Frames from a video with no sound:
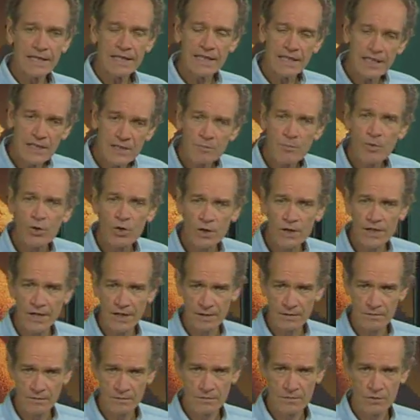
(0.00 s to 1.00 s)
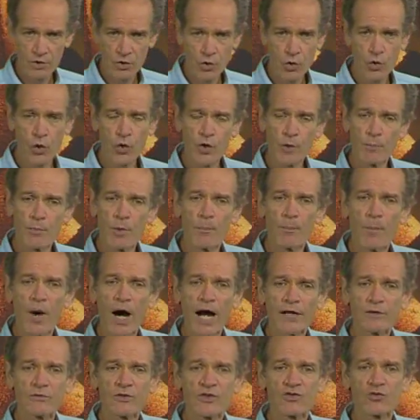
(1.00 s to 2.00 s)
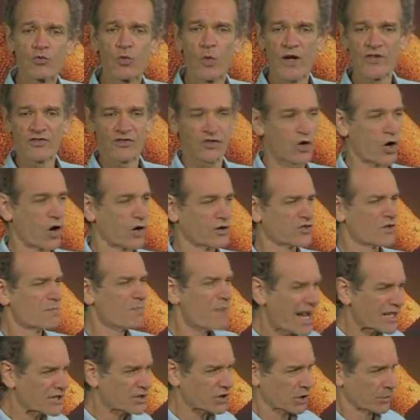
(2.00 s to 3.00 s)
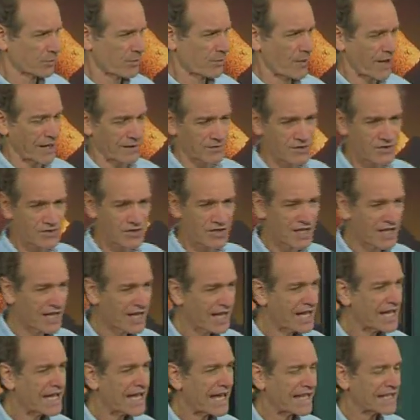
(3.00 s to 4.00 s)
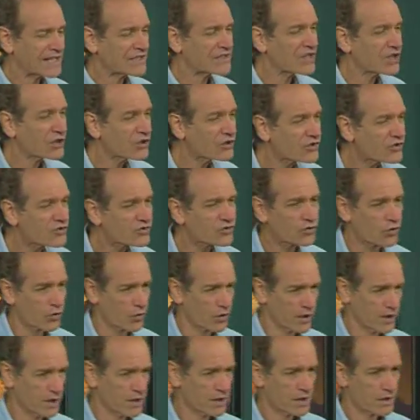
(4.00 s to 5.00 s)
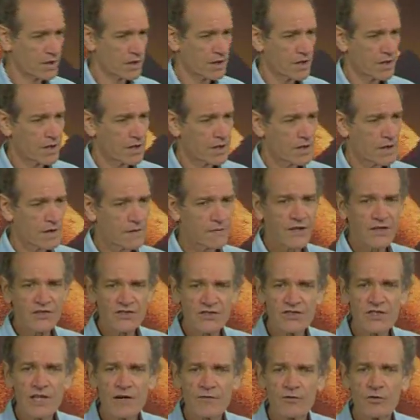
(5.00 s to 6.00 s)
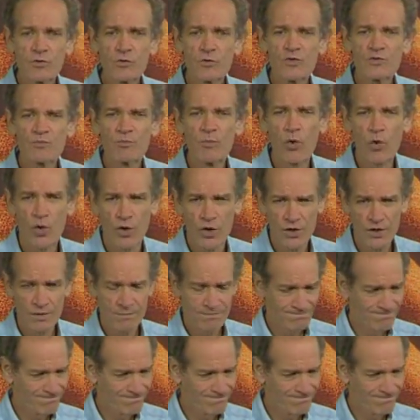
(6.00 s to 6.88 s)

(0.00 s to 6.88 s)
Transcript: in Berlin called a Papyrus Westcar. It's a magical papyrus. And it tells a story that Seferu was bored.